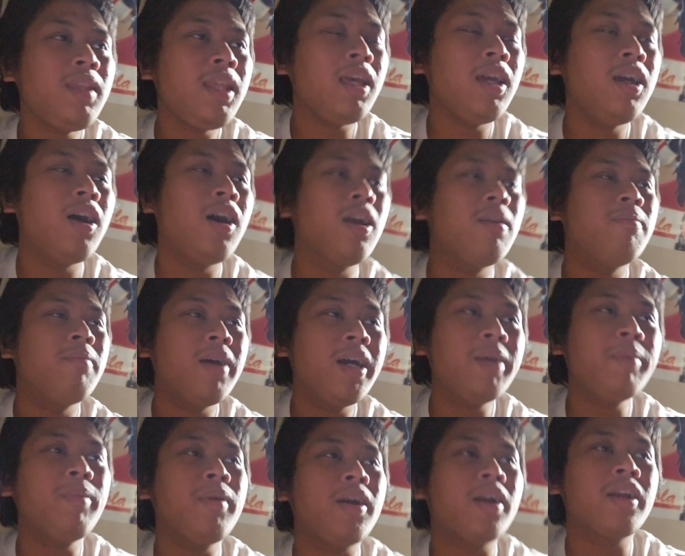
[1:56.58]
on my
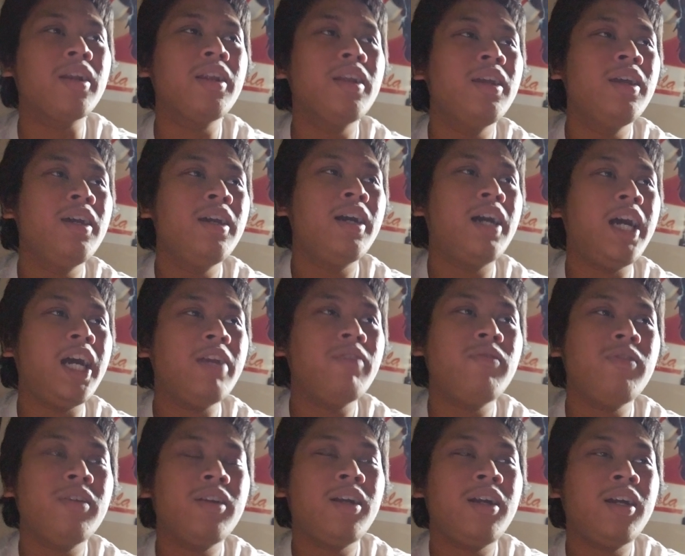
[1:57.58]
part, I
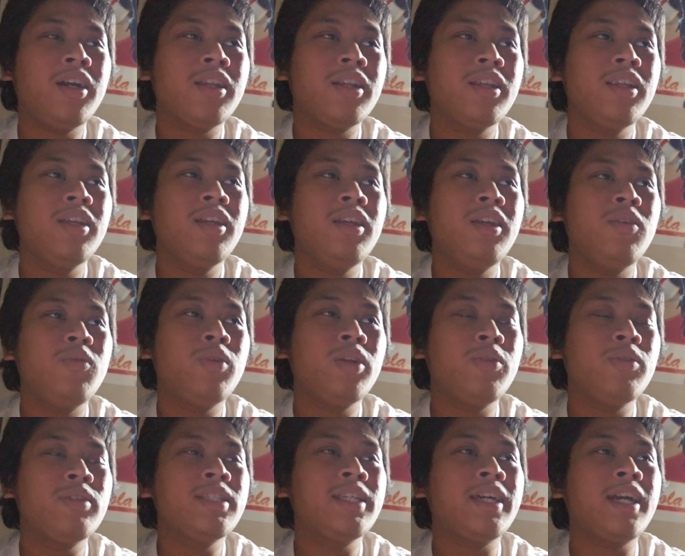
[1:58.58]
forgot what it
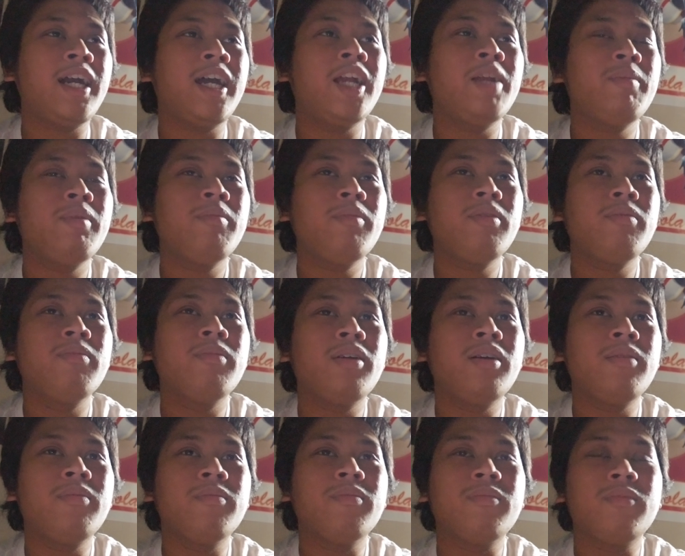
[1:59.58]
was like. I
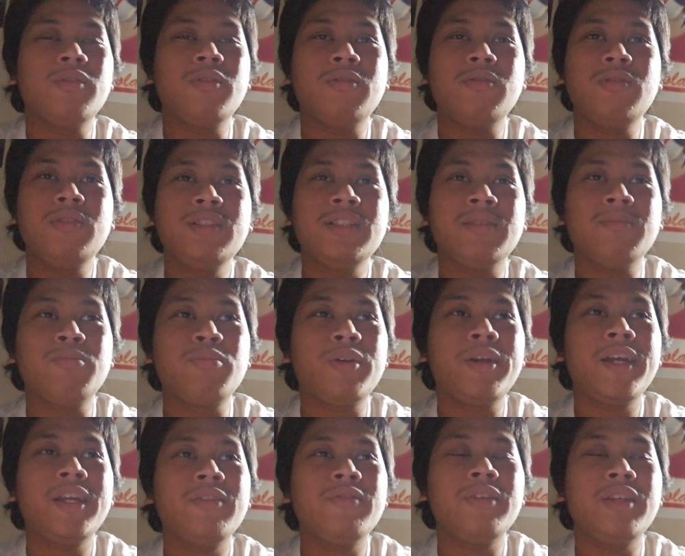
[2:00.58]
remember, was it
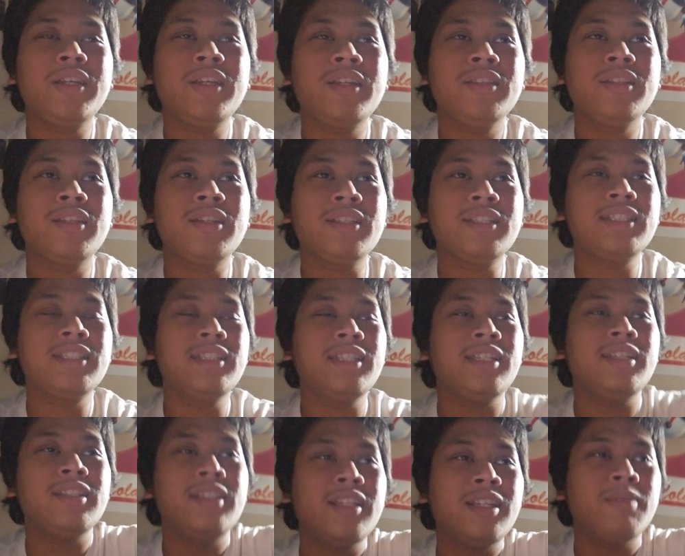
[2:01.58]
Brian Regan
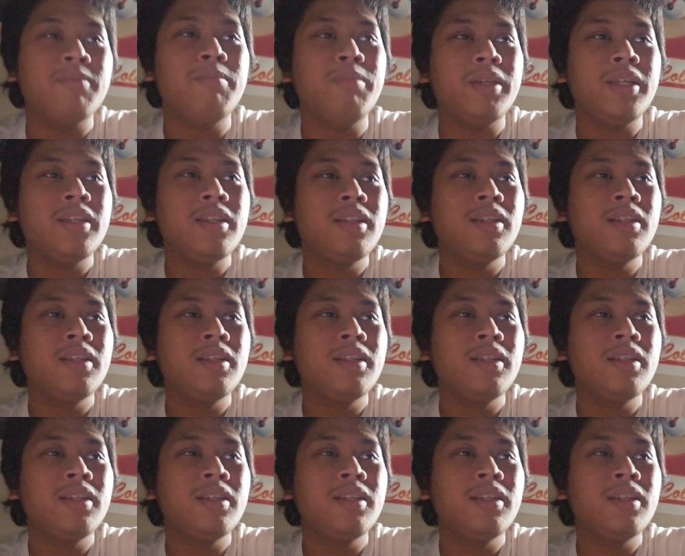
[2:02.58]
did a bit.